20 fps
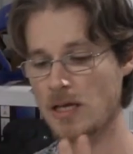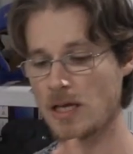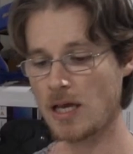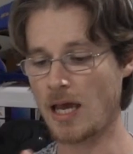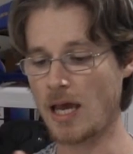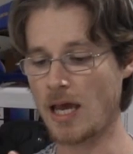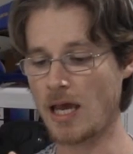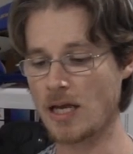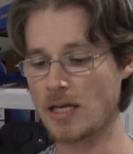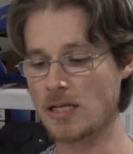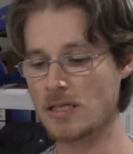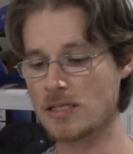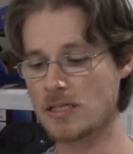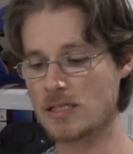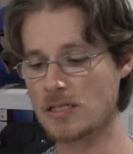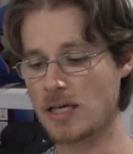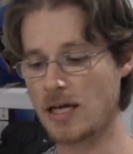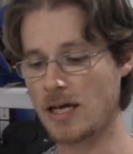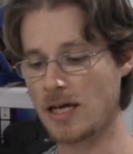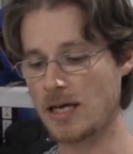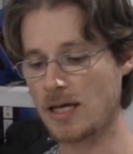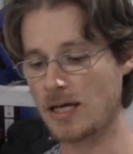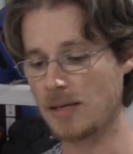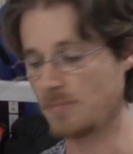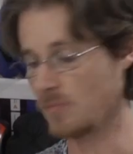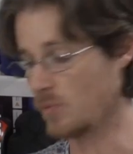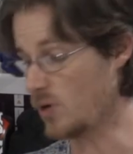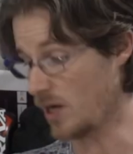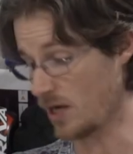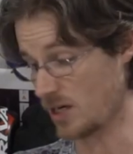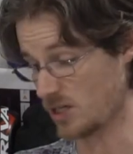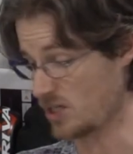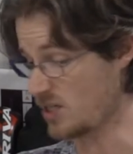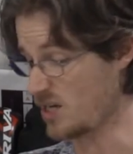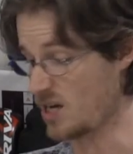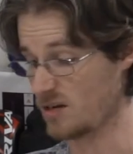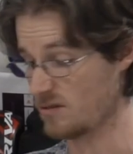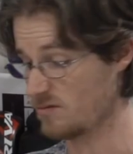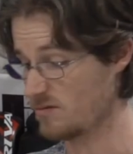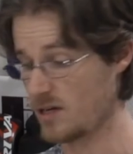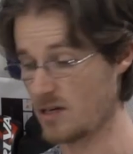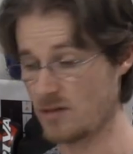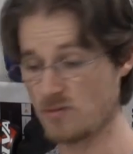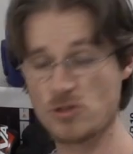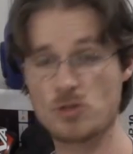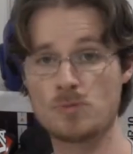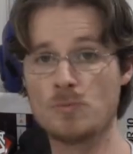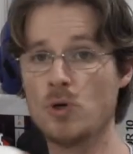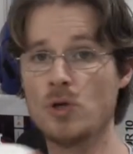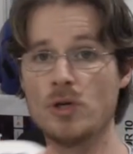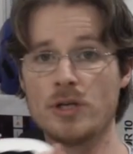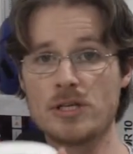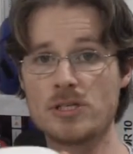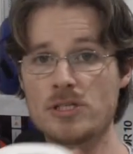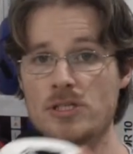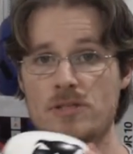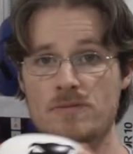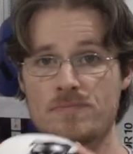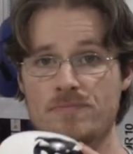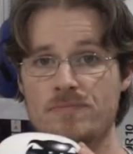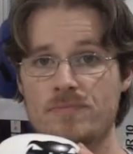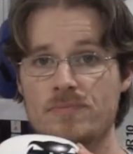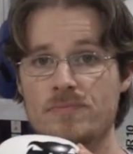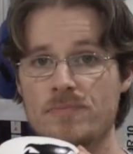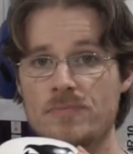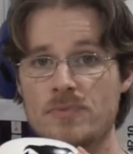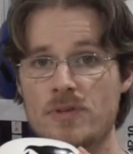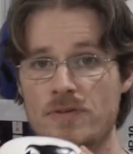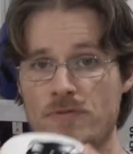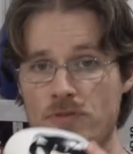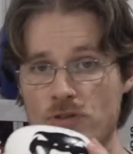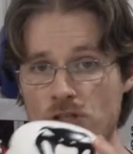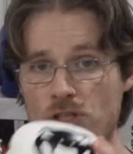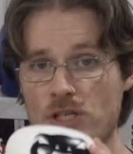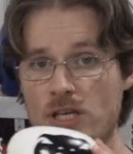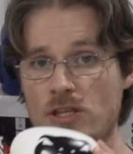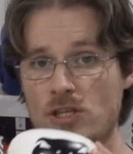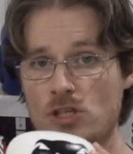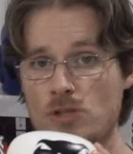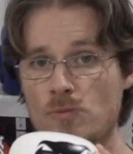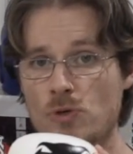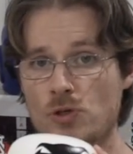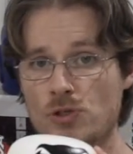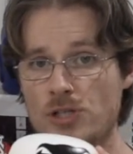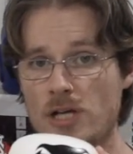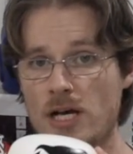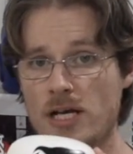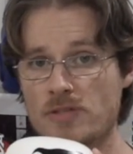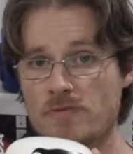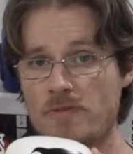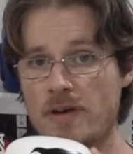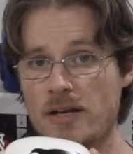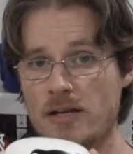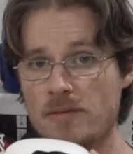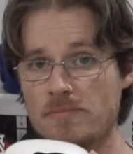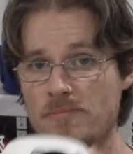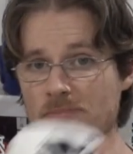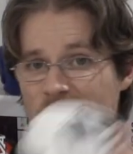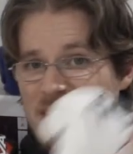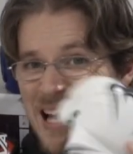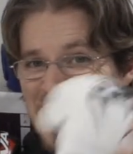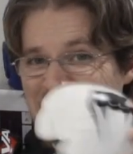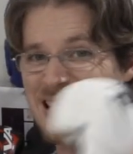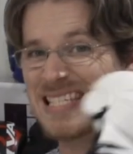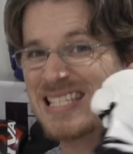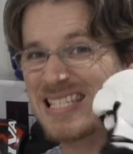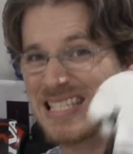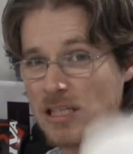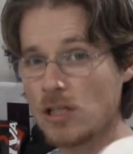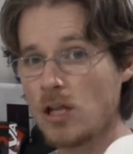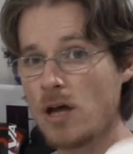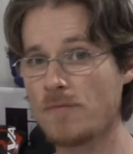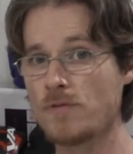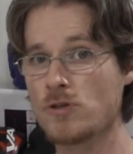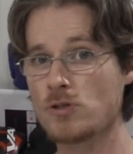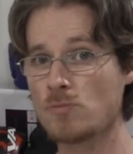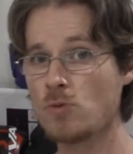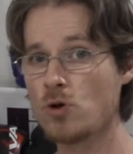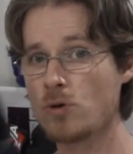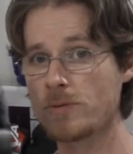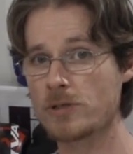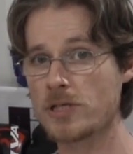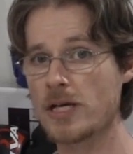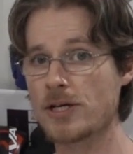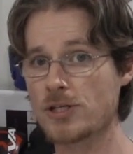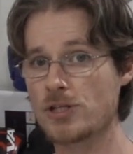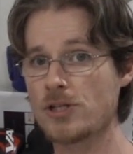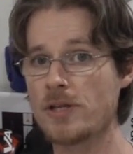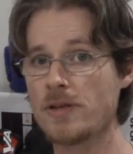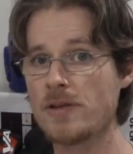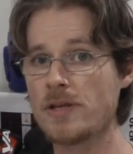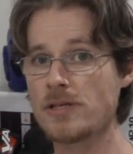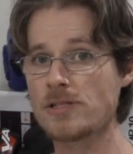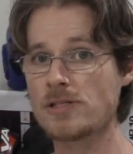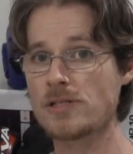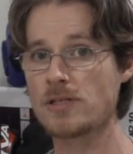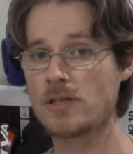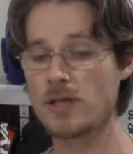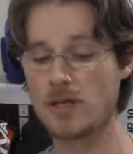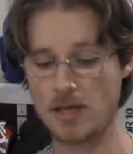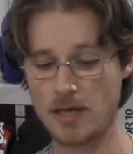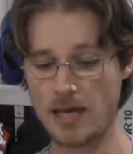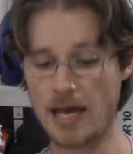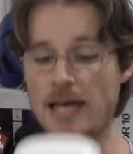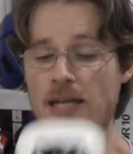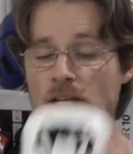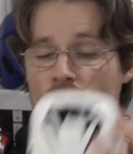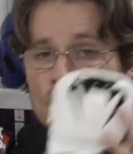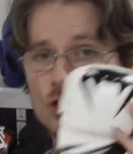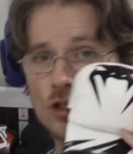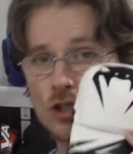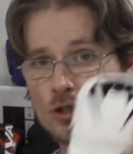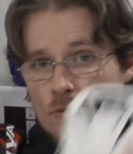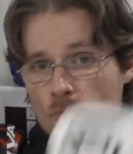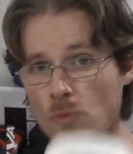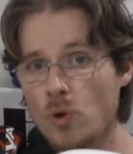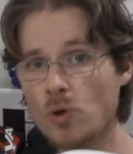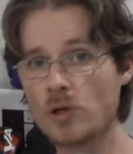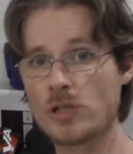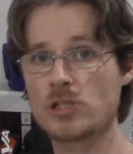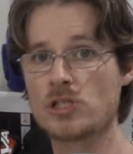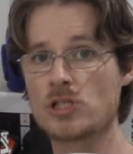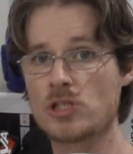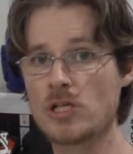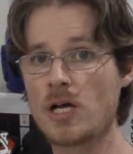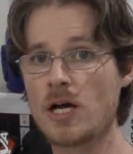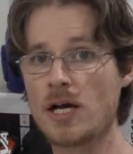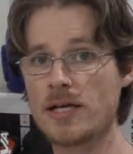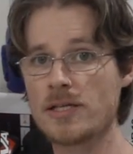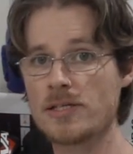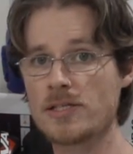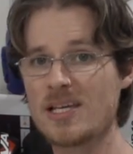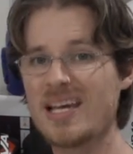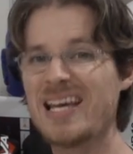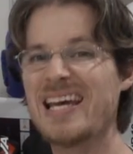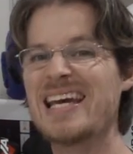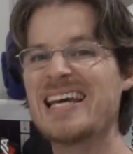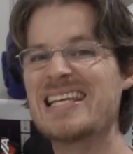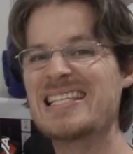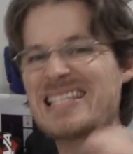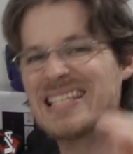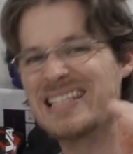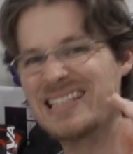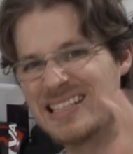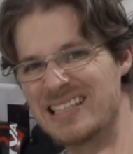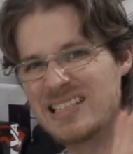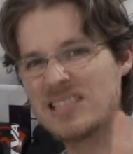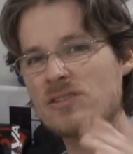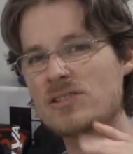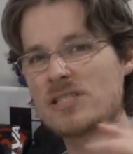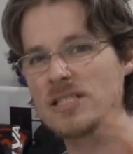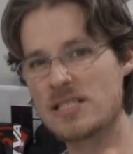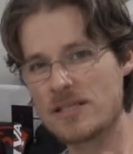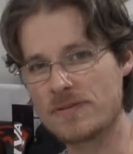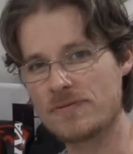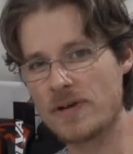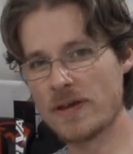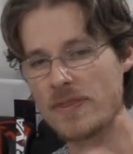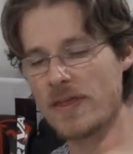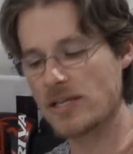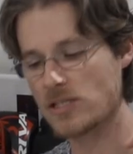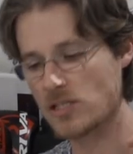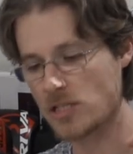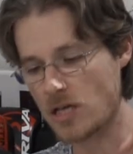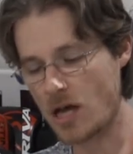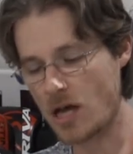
and, well, actually, no, smallness, if you just get the small size Venum, that still offers more protection than this. And it's the smallest size. It's a little stiffer. That's the